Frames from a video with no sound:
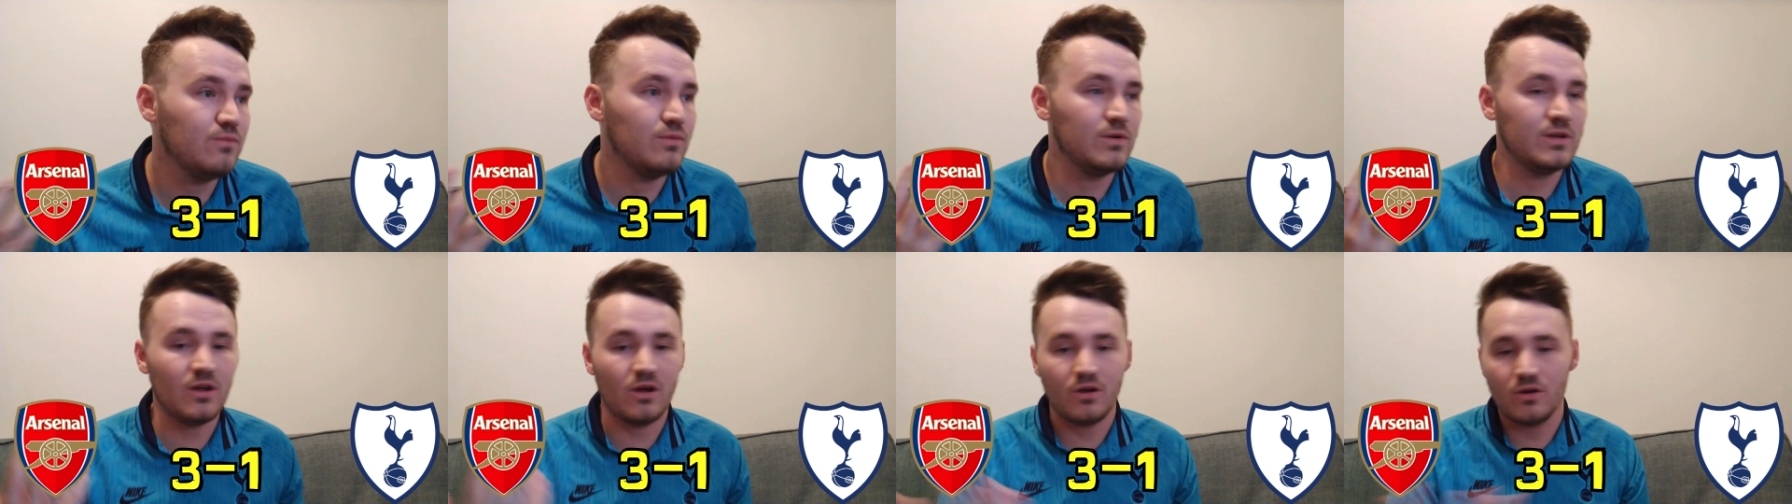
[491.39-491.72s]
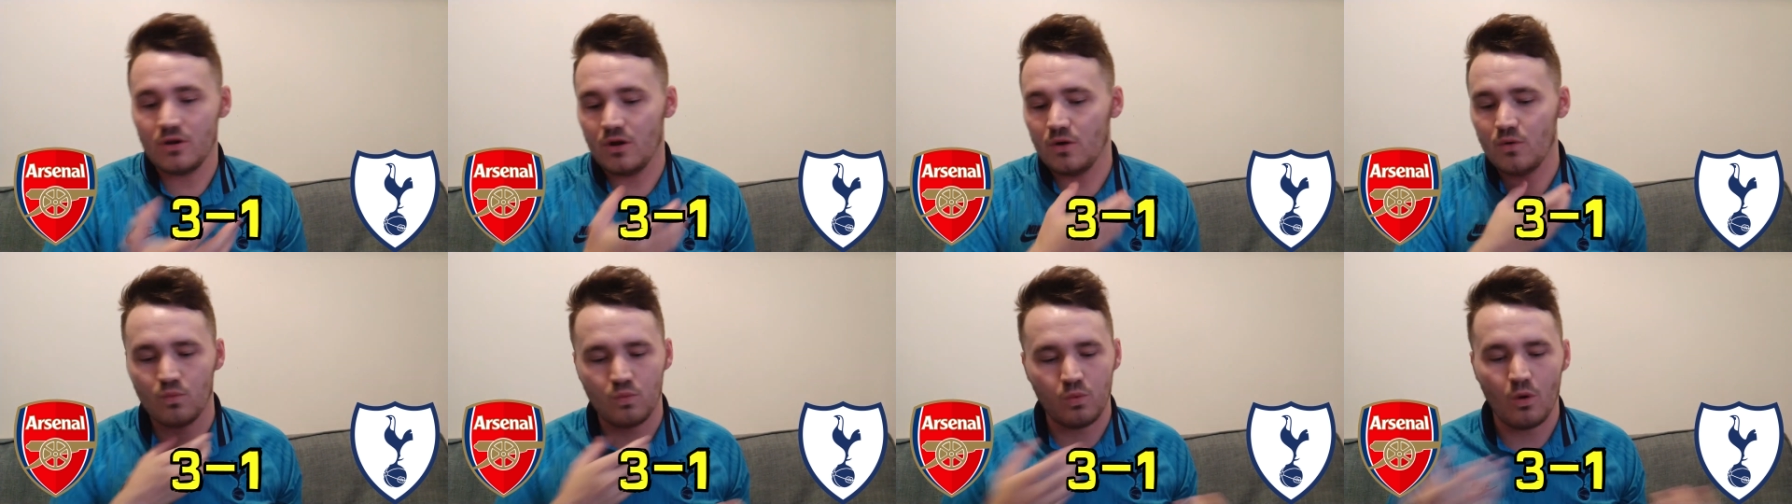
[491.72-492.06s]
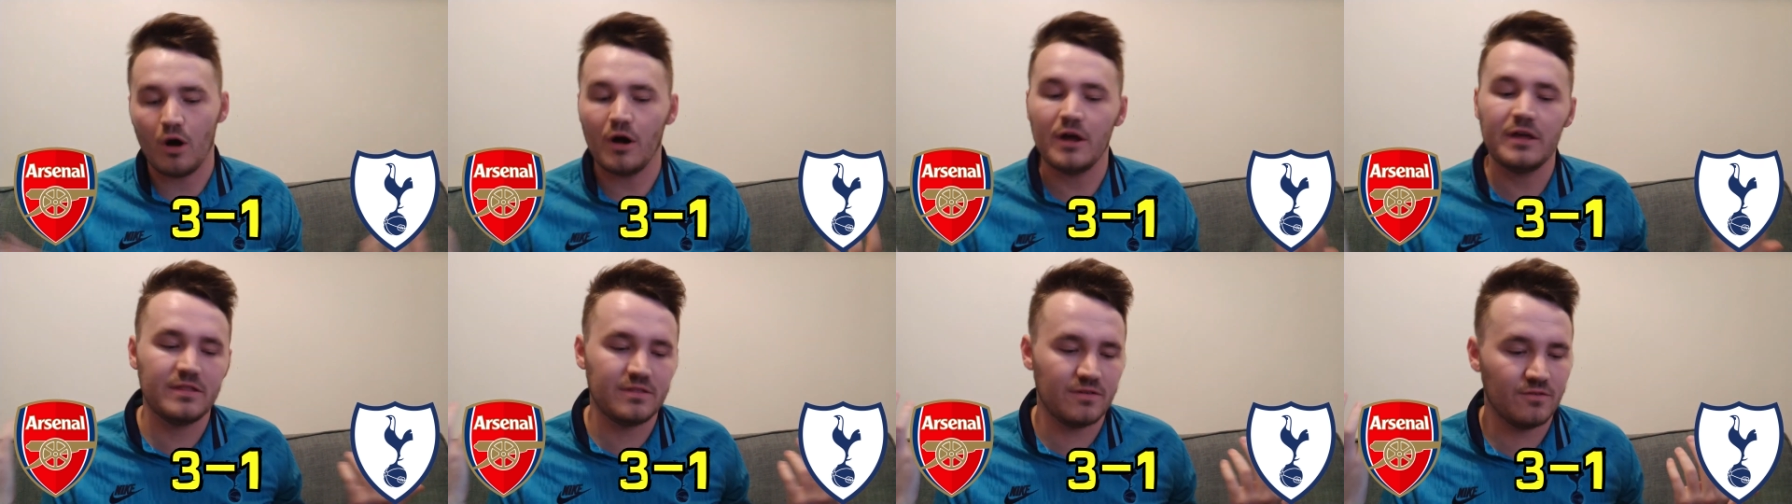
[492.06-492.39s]
We don't know
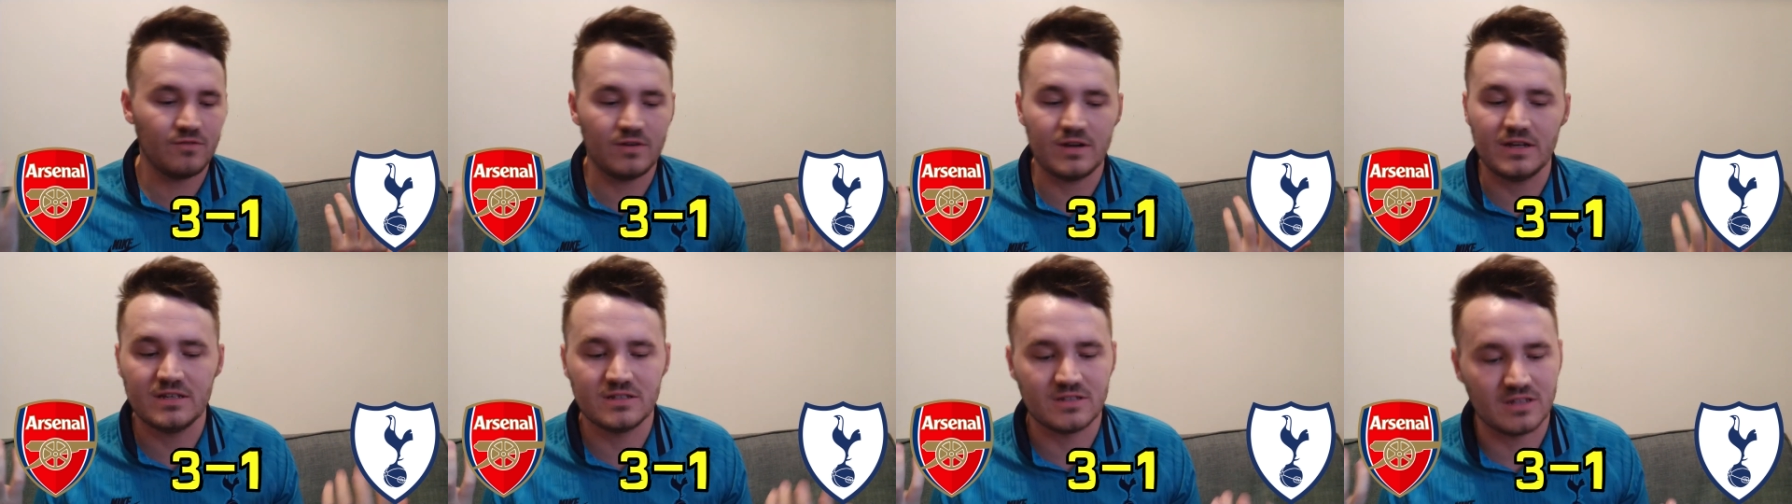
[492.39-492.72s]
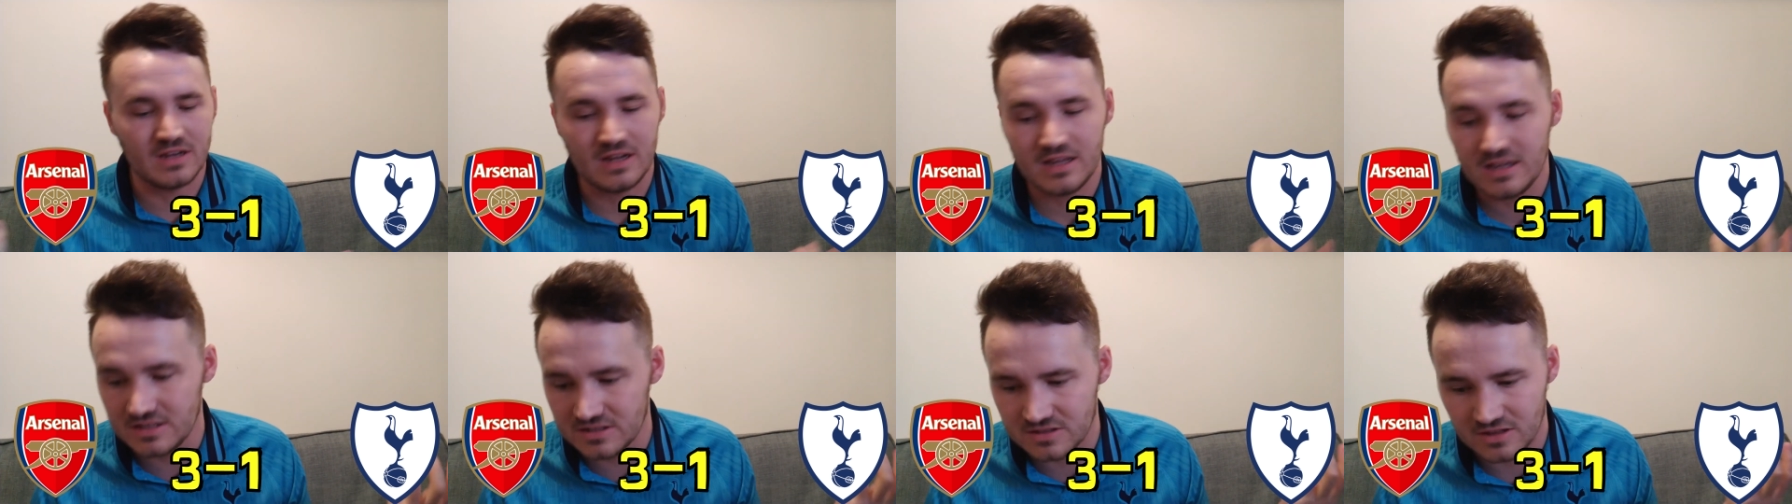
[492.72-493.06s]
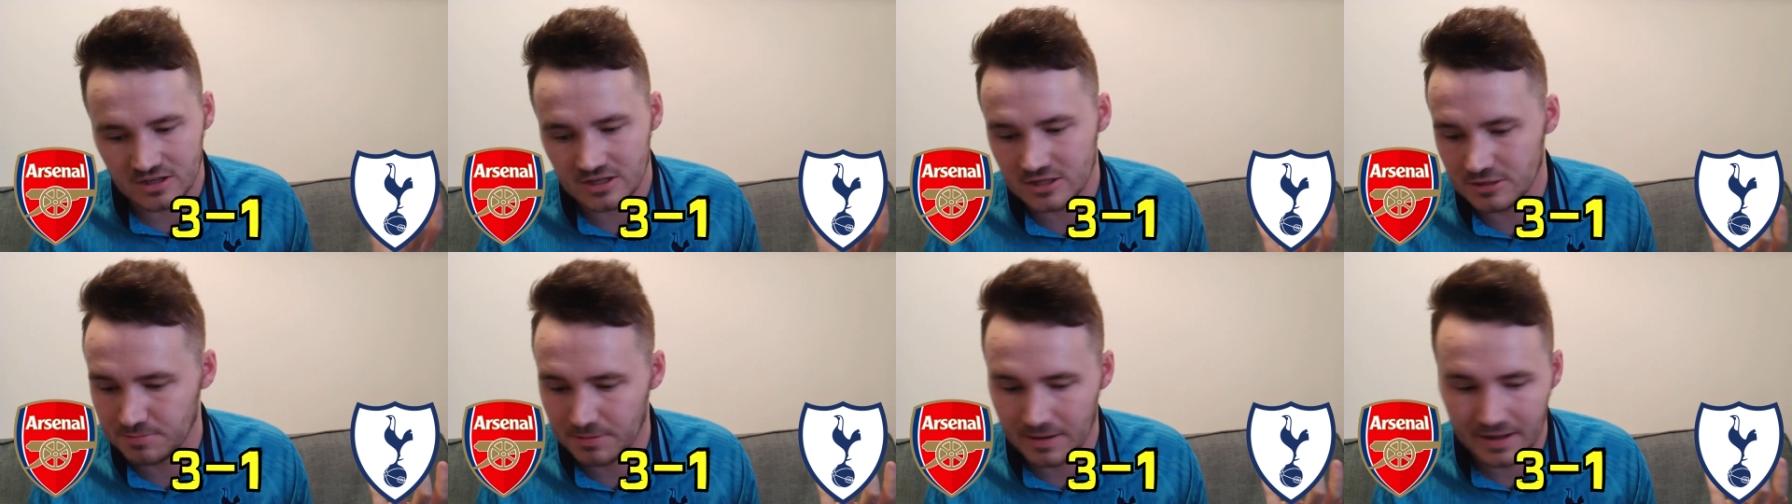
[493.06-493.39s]
why the reason is that he's